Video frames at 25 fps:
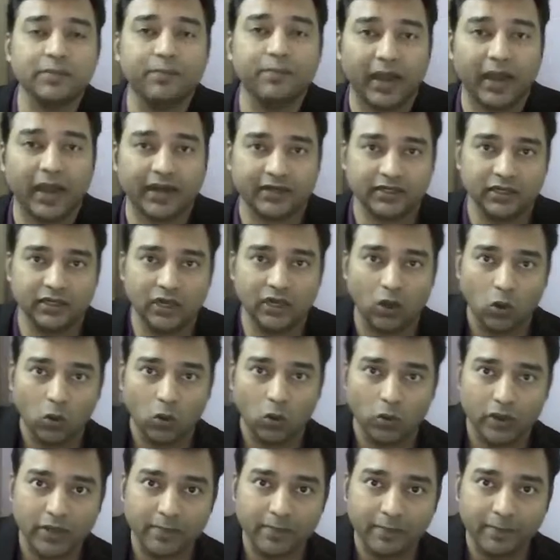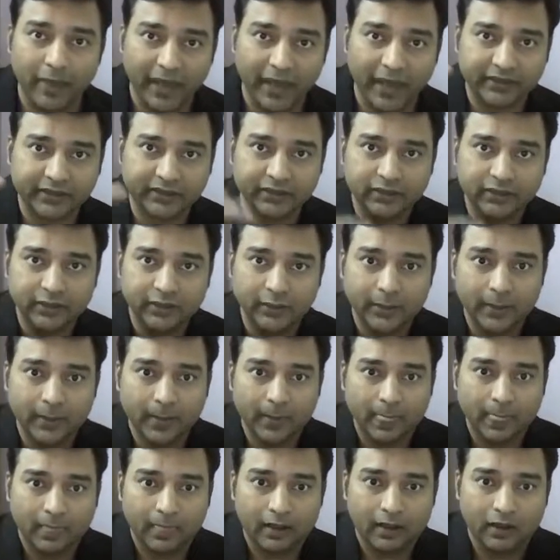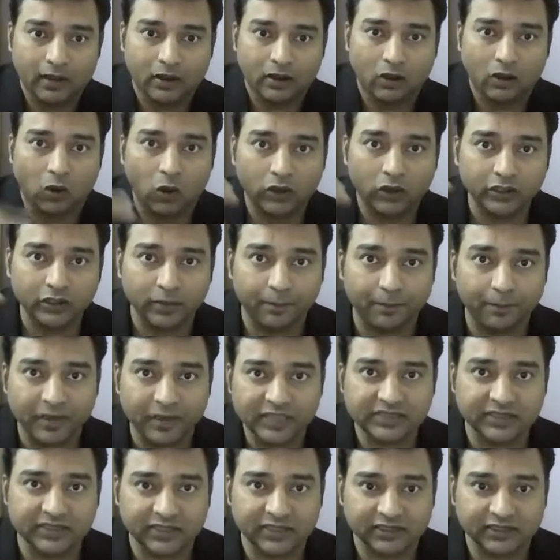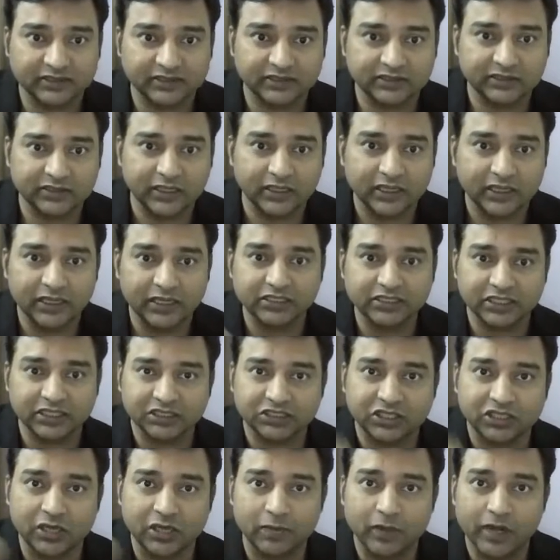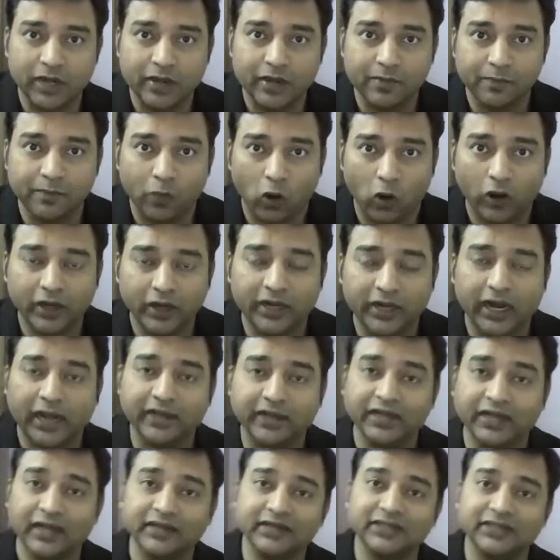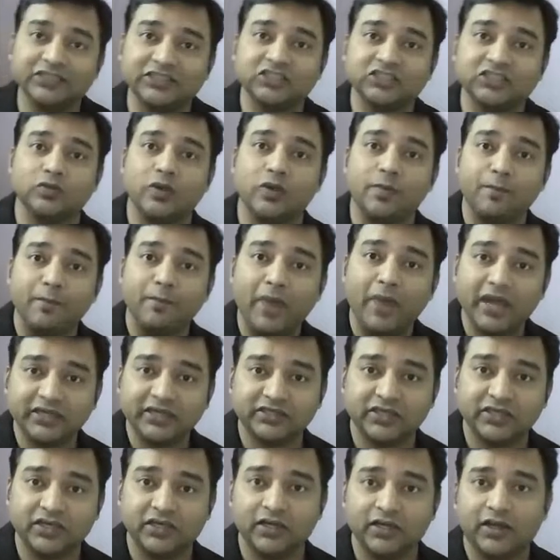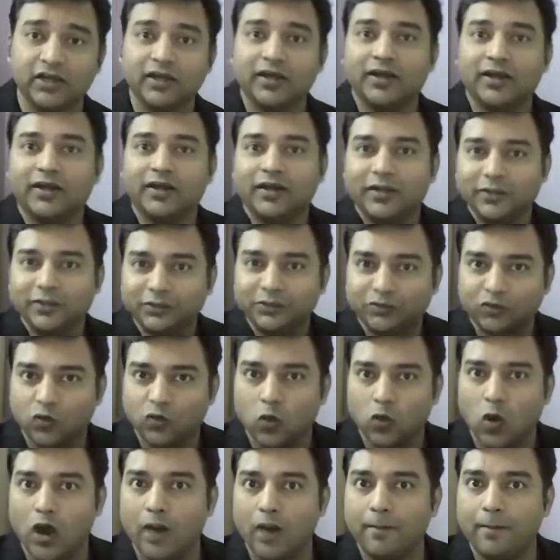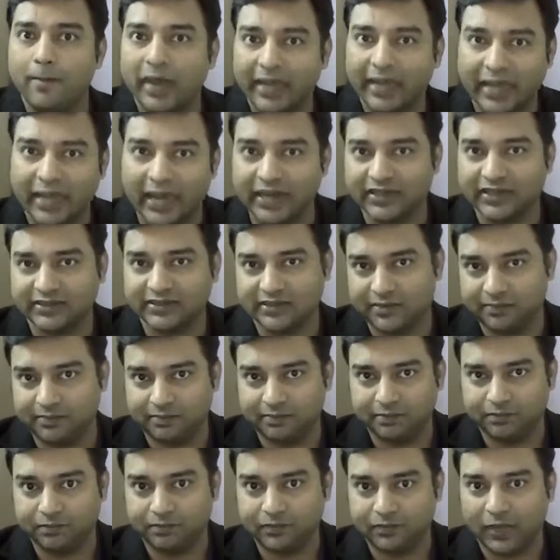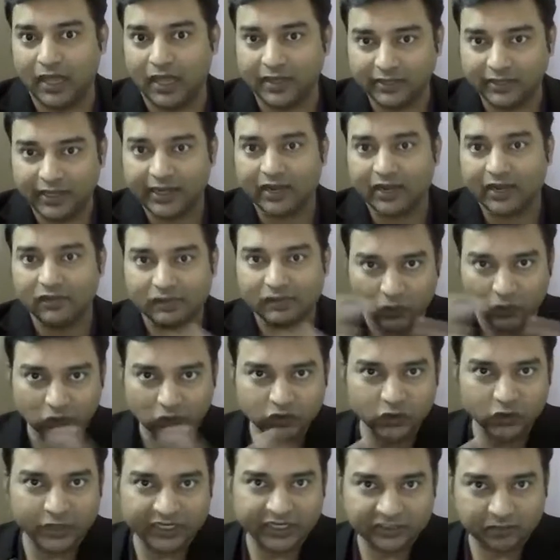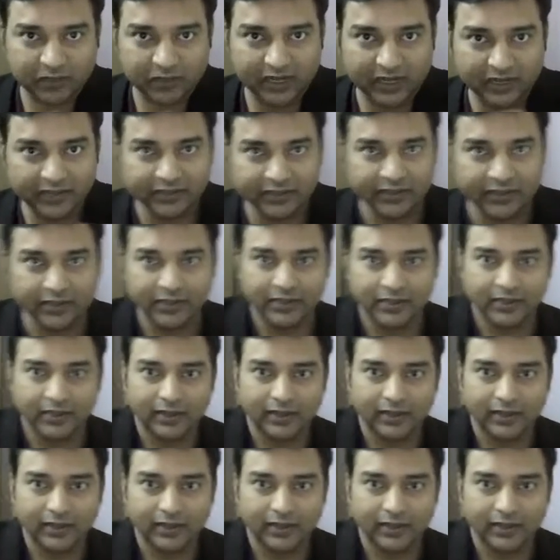impact. Now, impact on the business is extremely important, and that needs to be measured through a mechanism. And that I will also explain